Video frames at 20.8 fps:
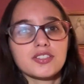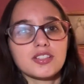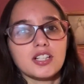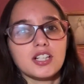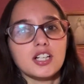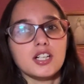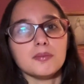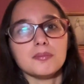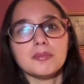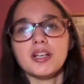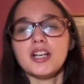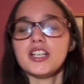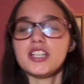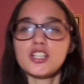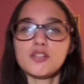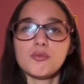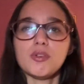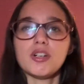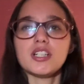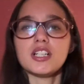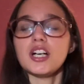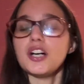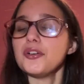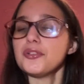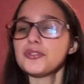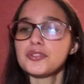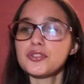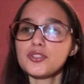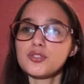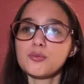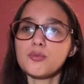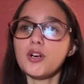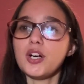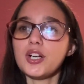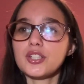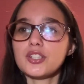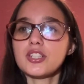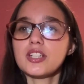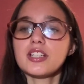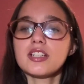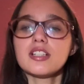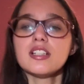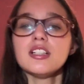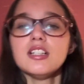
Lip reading: Anyone else who's watching,